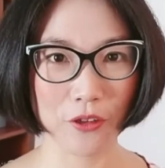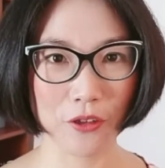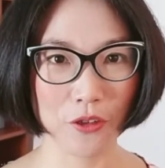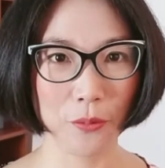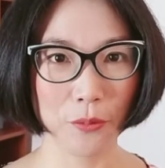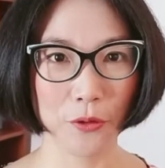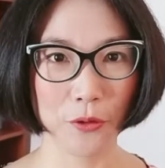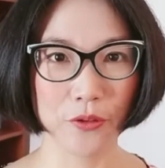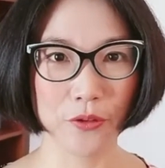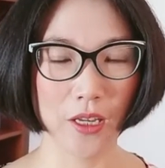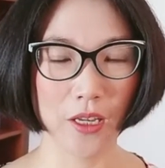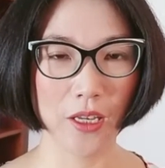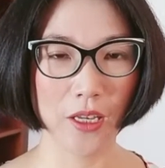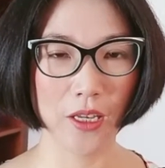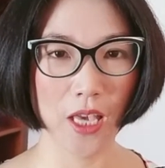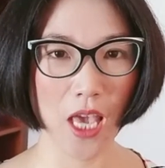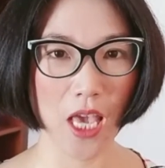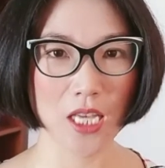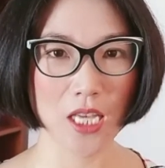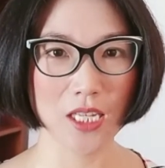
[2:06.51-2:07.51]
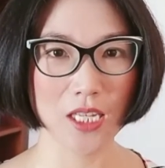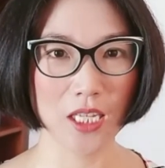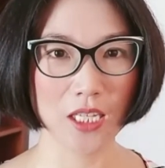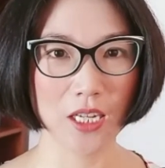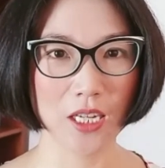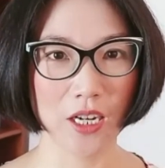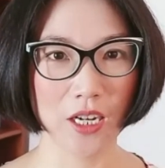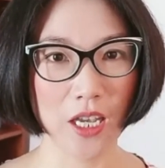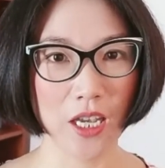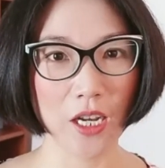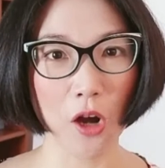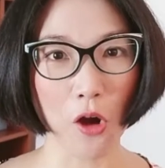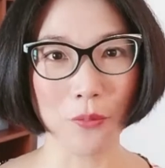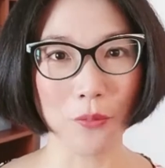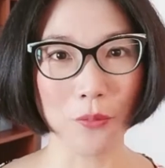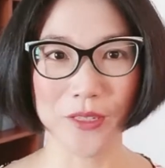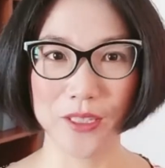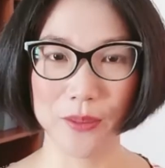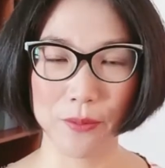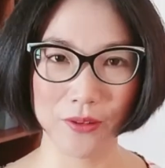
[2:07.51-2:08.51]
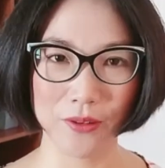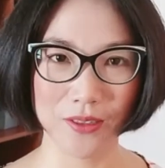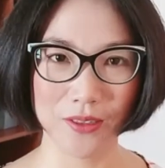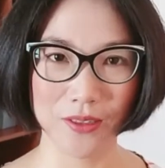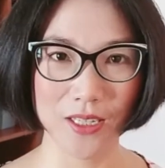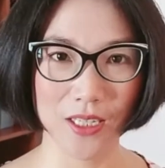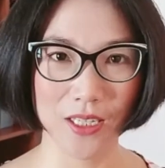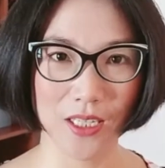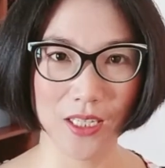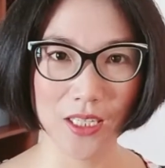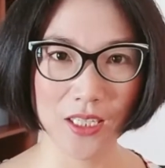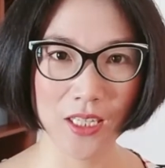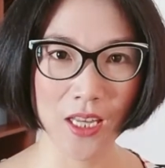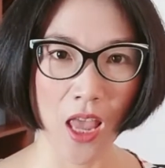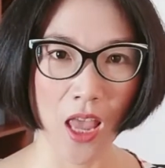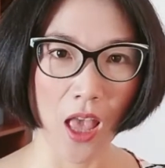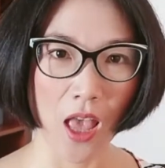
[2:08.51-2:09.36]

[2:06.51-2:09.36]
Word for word: supposing it's in their e-commerce business.